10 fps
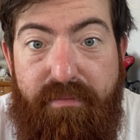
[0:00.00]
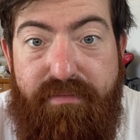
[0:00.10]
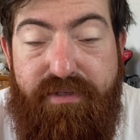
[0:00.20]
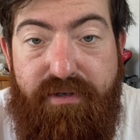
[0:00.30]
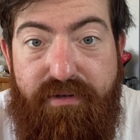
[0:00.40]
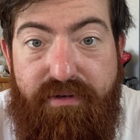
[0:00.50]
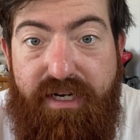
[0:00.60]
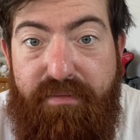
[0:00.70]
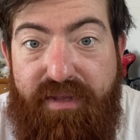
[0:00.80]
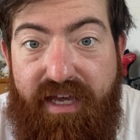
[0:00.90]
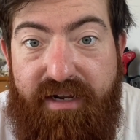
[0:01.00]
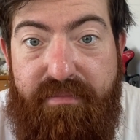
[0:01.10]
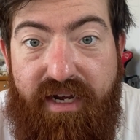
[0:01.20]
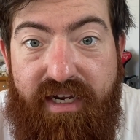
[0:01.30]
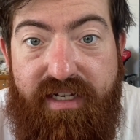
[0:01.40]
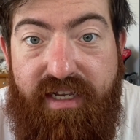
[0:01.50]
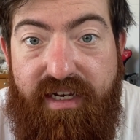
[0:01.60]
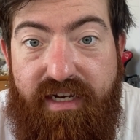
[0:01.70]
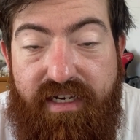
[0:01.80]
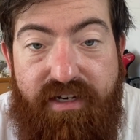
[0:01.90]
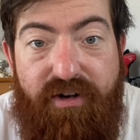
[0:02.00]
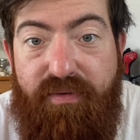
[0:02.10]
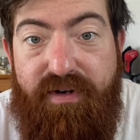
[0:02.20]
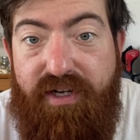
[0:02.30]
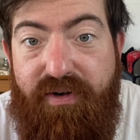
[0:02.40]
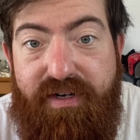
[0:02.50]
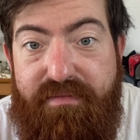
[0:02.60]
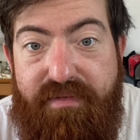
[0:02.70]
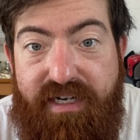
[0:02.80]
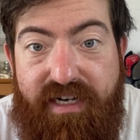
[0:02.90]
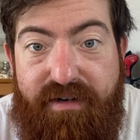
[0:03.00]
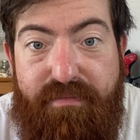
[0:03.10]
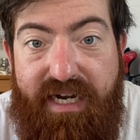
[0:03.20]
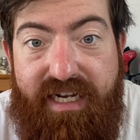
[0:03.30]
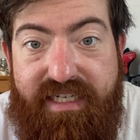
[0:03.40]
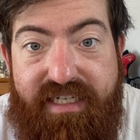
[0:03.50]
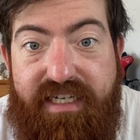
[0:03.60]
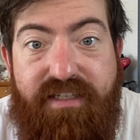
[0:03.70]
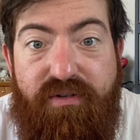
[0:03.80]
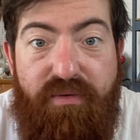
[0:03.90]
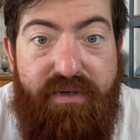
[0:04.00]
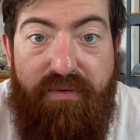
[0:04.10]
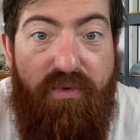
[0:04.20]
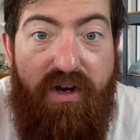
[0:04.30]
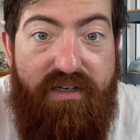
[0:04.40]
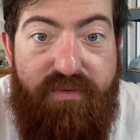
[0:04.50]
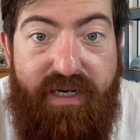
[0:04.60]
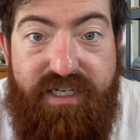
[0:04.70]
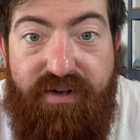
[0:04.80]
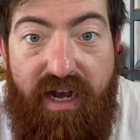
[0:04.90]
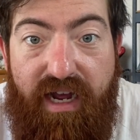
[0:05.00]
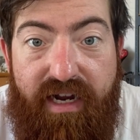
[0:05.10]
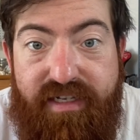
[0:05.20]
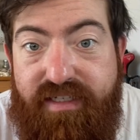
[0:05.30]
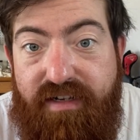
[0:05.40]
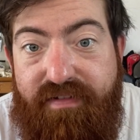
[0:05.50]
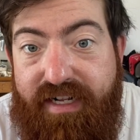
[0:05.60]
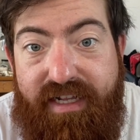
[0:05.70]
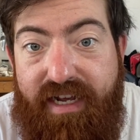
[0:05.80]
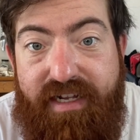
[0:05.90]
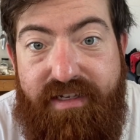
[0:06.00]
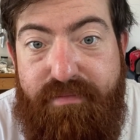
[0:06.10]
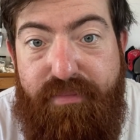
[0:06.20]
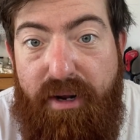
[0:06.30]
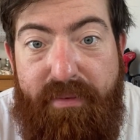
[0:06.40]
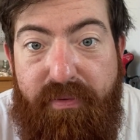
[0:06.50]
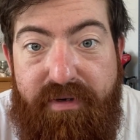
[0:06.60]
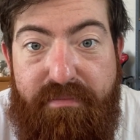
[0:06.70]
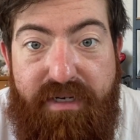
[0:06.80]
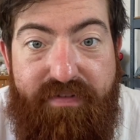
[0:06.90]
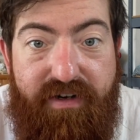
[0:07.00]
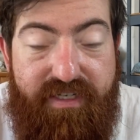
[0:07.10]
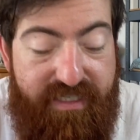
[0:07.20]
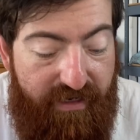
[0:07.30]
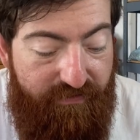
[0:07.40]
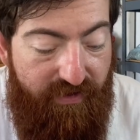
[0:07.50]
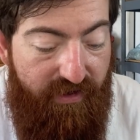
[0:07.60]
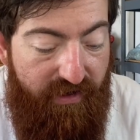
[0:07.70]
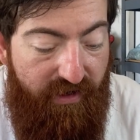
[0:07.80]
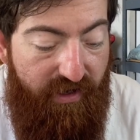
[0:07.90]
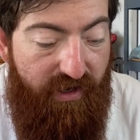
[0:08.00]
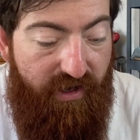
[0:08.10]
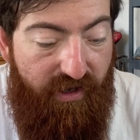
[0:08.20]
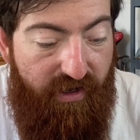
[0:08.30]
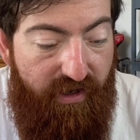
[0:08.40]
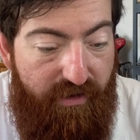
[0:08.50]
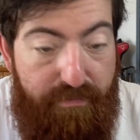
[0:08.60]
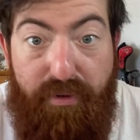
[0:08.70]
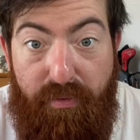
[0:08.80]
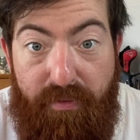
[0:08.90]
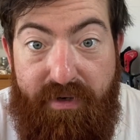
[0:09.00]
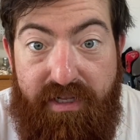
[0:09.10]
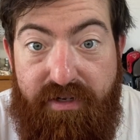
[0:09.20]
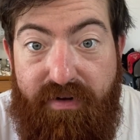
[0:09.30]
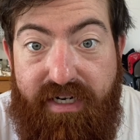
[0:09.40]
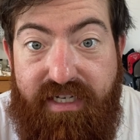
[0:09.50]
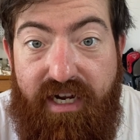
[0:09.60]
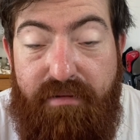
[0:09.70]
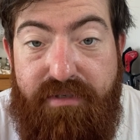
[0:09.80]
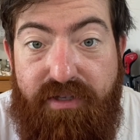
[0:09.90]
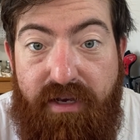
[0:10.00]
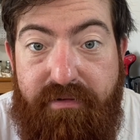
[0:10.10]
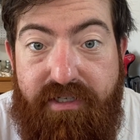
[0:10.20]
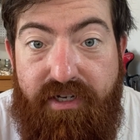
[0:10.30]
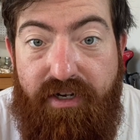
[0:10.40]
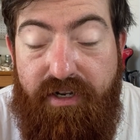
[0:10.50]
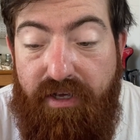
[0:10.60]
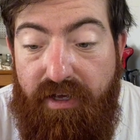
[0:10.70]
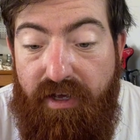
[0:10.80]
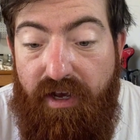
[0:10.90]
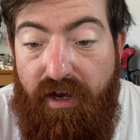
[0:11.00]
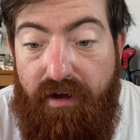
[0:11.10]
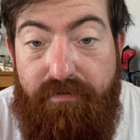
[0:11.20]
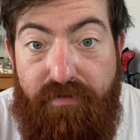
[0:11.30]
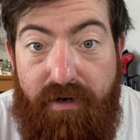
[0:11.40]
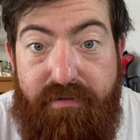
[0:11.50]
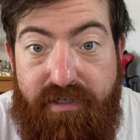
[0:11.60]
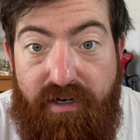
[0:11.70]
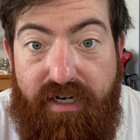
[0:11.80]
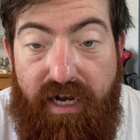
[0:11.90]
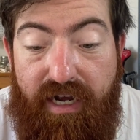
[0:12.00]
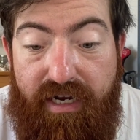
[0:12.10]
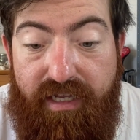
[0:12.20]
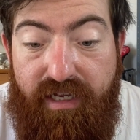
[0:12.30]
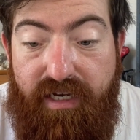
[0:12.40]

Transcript: So do keep that in mind, that you don't want to go in mating season or when the water's way too high and stuff like that. That probably wouldn't be very safe. But we went at the right time, so that was good. Fred was our guide.